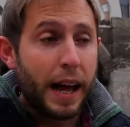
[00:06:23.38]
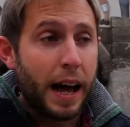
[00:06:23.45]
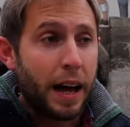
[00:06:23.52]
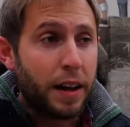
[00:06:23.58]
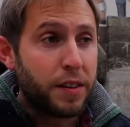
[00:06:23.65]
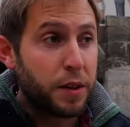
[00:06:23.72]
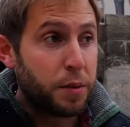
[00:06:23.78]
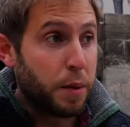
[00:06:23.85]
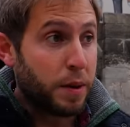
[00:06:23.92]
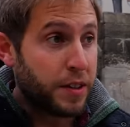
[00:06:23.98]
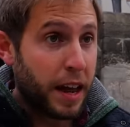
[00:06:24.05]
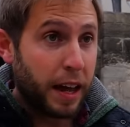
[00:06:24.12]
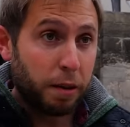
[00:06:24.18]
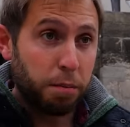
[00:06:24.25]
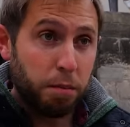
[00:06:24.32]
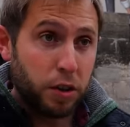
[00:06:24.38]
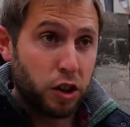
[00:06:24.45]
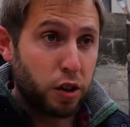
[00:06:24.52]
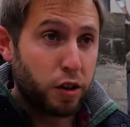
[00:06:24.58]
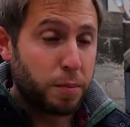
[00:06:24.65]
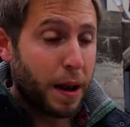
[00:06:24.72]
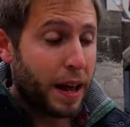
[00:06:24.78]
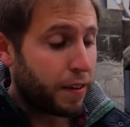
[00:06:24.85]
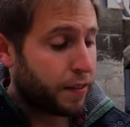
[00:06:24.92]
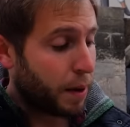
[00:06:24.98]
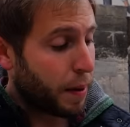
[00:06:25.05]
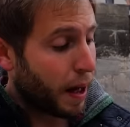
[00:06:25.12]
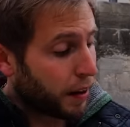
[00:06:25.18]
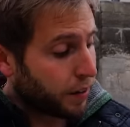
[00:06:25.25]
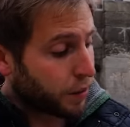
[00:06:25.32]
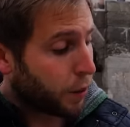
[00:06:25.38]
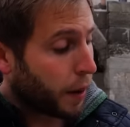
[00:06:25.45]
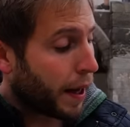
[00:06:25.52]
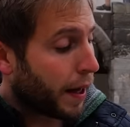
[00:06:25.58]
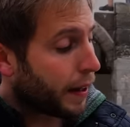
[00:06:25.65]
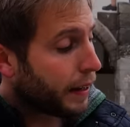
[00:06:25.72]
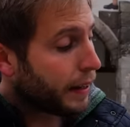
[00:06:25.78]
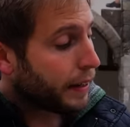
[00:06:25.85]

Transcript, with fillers: So this is where we're staying, the Schlossplatz, that Palace Square.